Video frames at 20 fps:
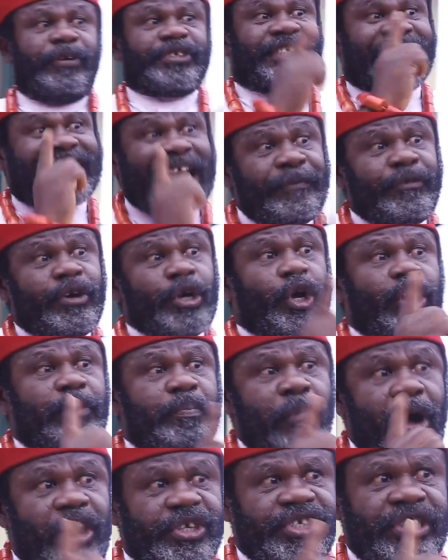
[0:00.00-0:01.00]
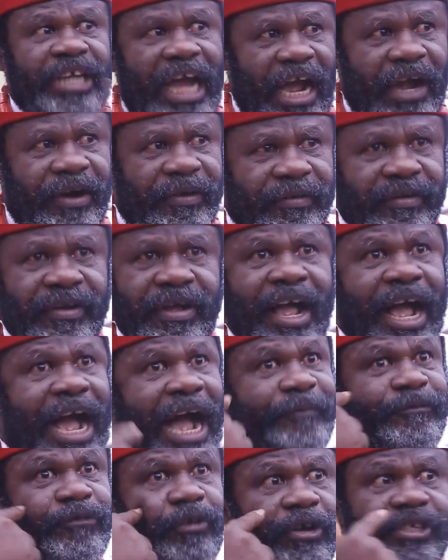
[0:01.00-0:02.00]
For 7 good months now,
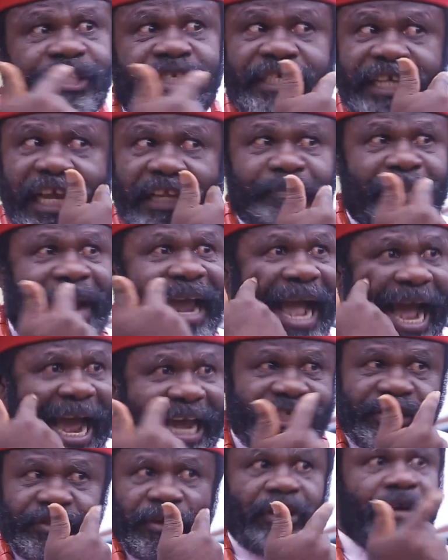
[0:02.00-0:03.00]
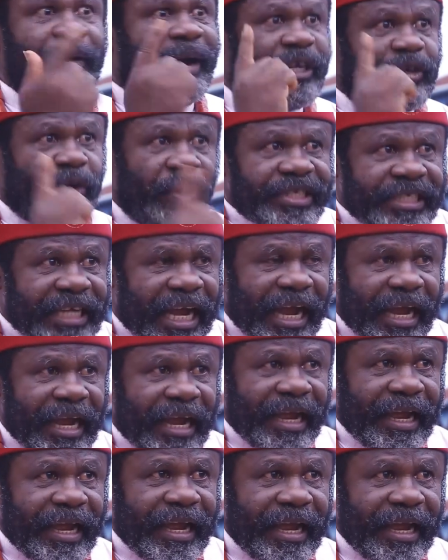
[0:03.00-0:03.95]
I have not set my eyes on our daughter.